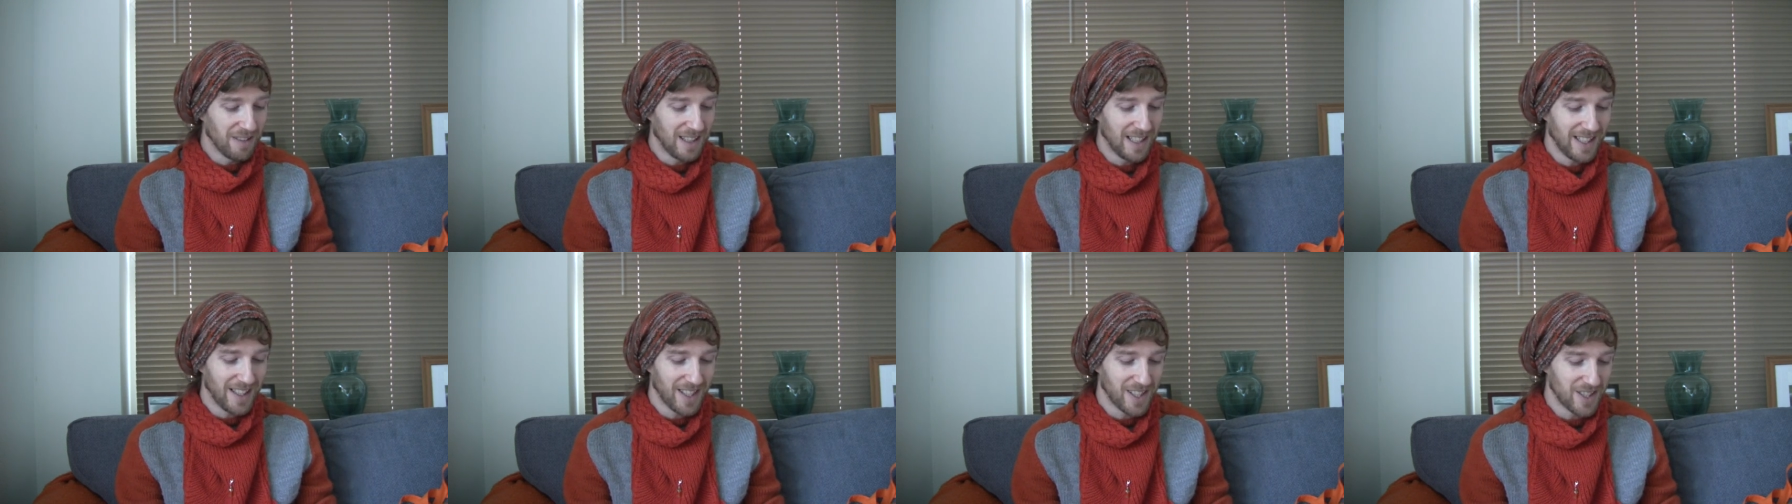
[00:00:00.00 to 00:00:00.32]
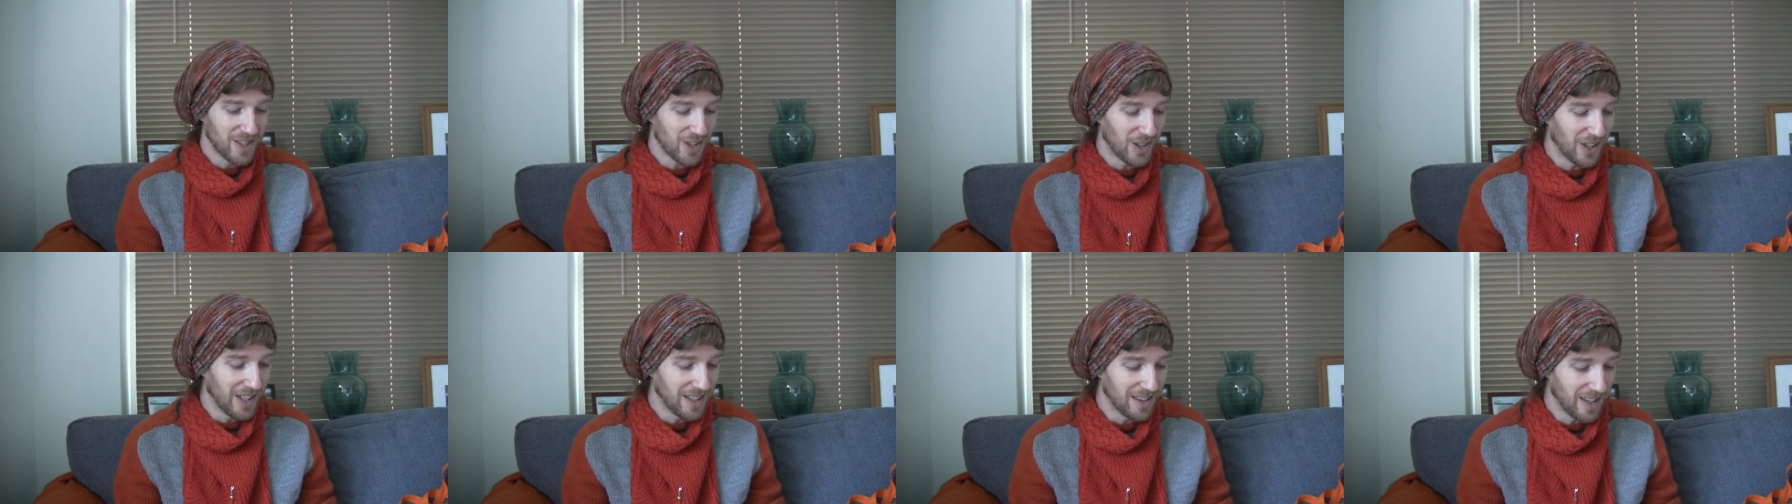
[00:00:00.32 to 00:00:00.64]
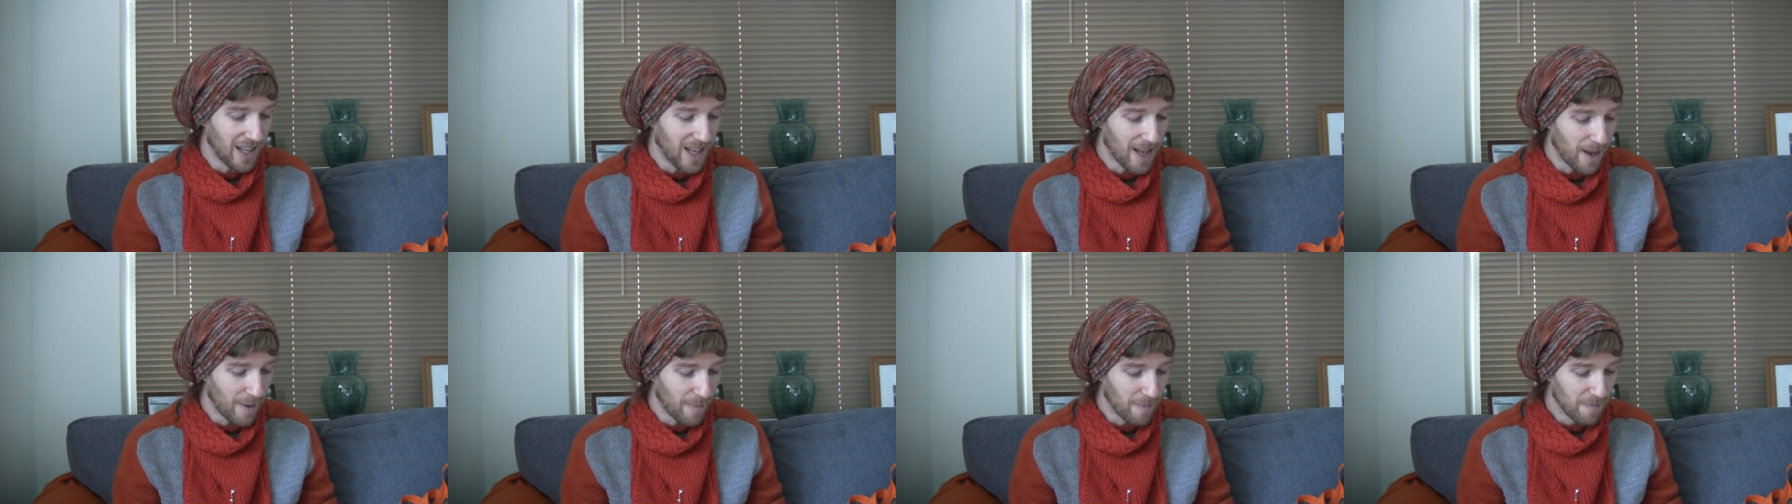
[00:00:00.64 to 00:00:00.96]
really enjoyed
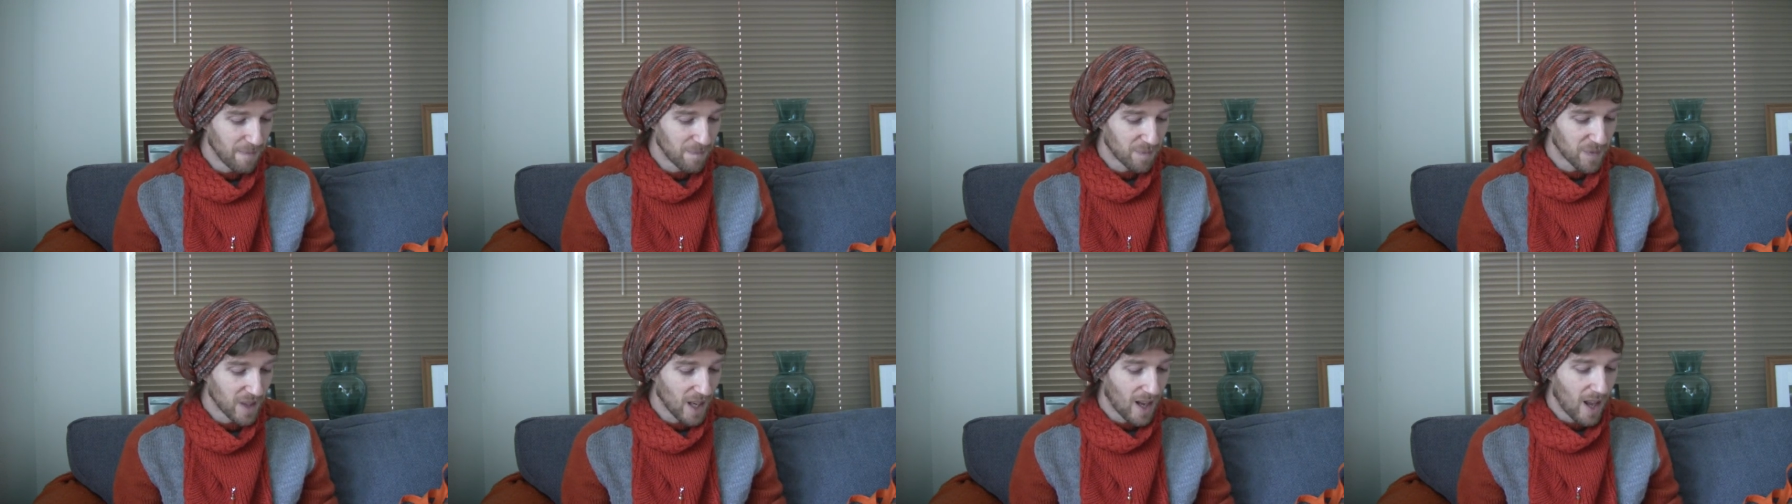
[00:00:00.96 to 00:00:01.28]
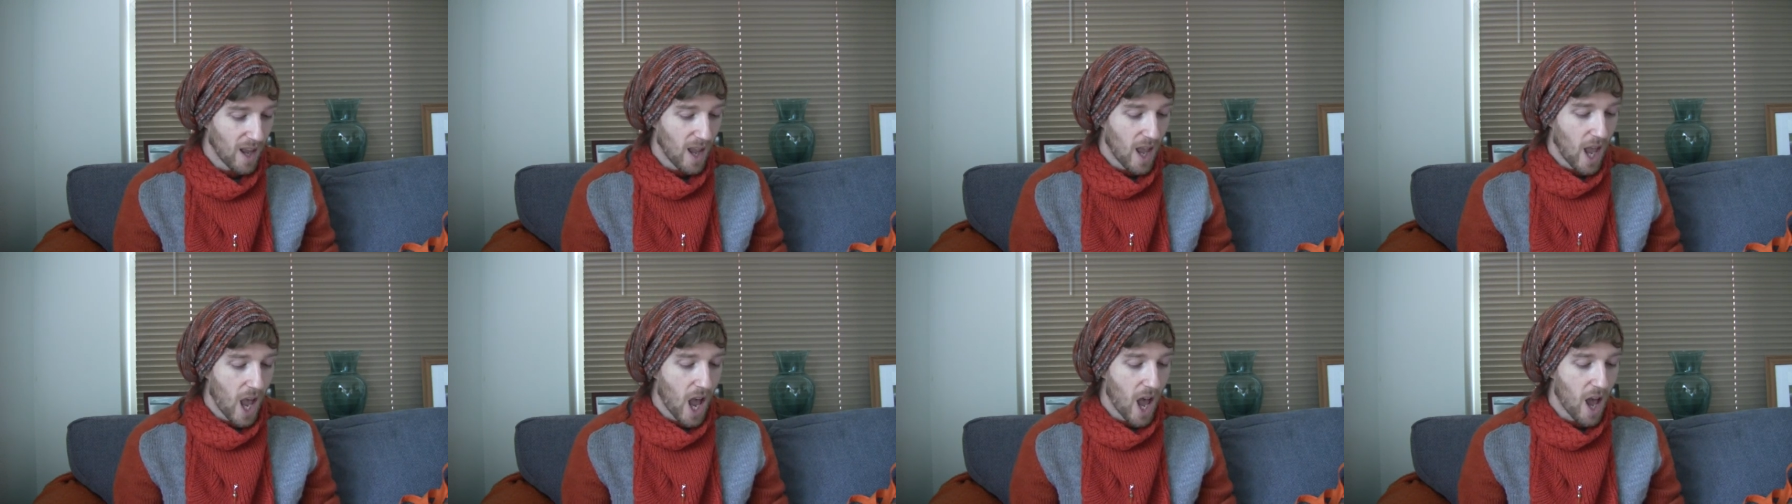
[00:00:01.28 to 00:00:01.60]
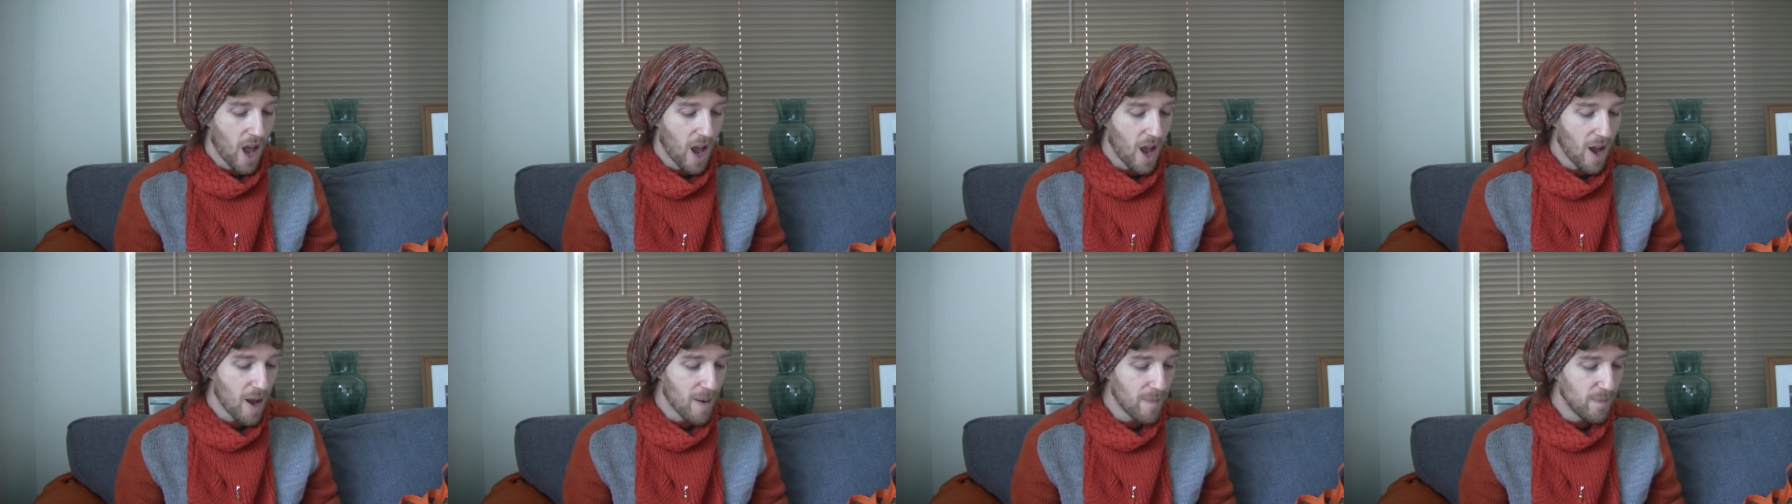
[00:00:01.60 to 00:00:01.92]
that.
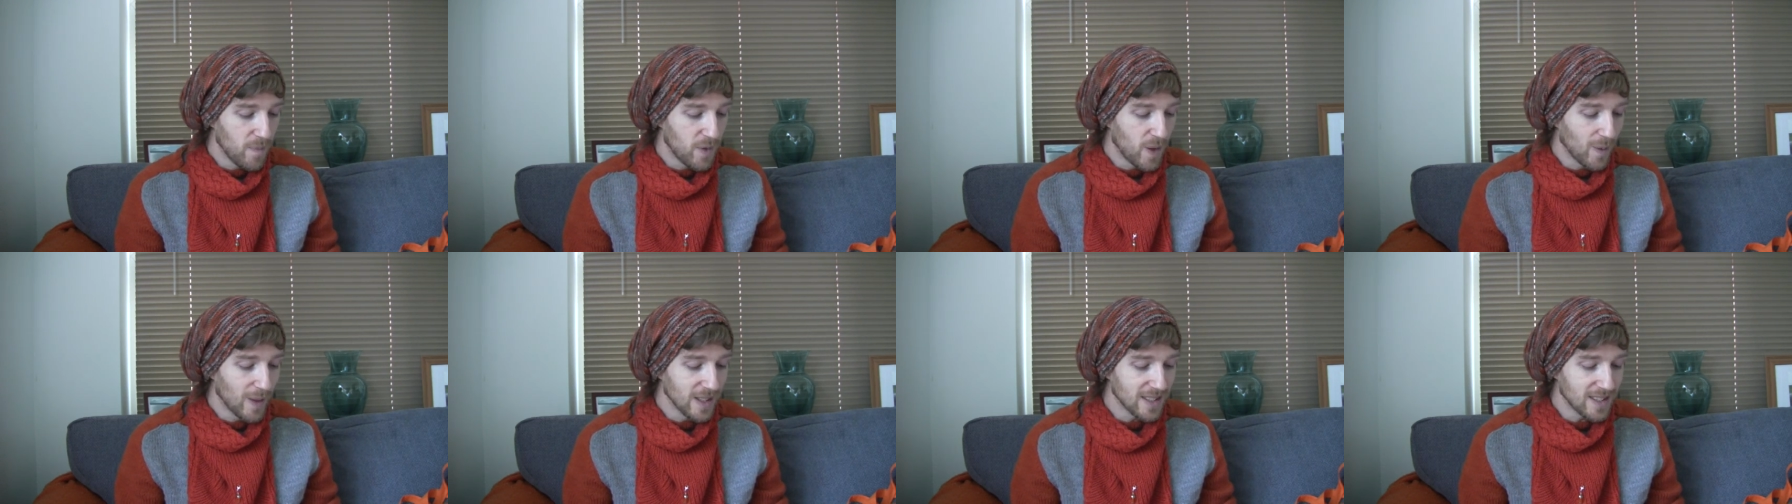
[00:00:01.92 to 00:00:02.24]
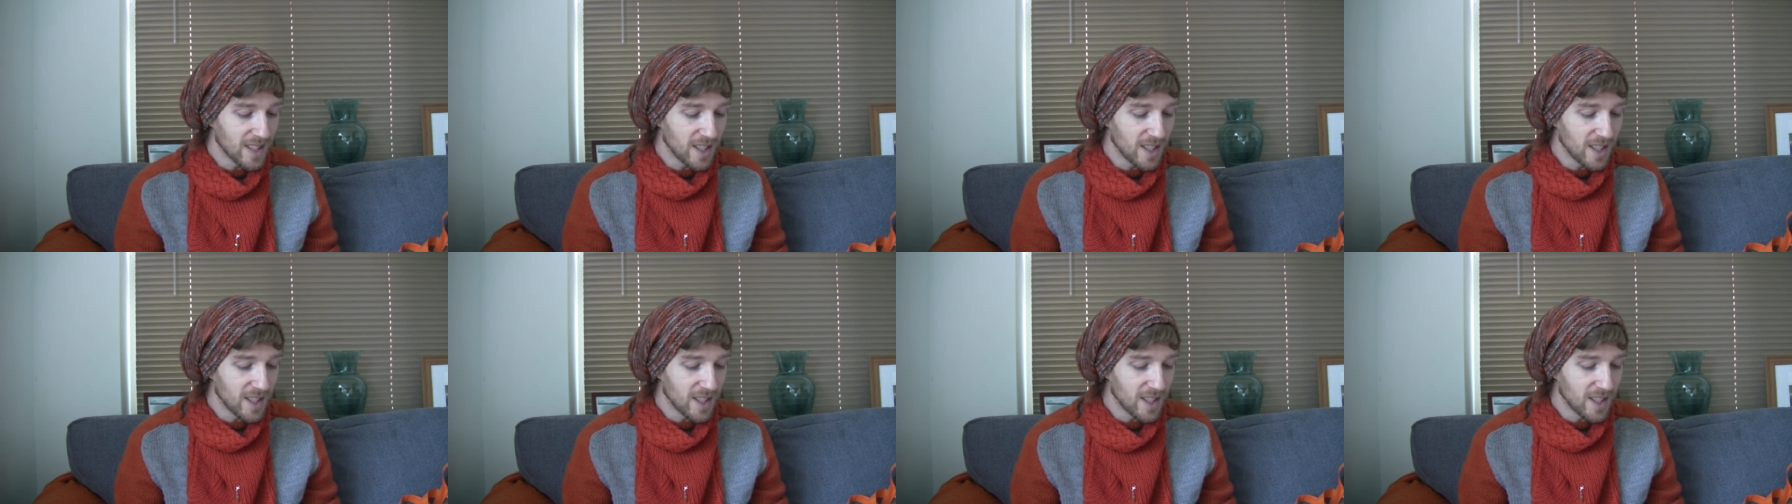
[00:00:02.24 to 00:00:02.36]
There was